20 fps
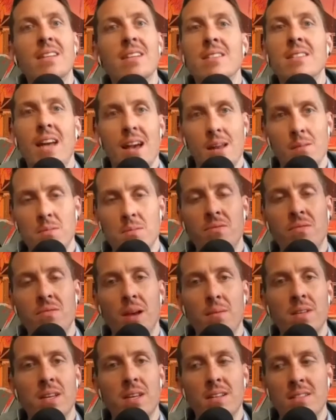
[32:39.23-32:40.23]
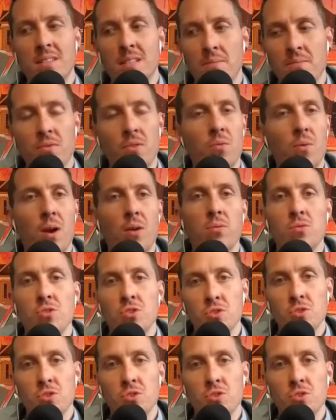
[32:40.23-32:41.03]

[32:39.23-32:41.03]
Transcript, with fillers: into Addams Family except for Raul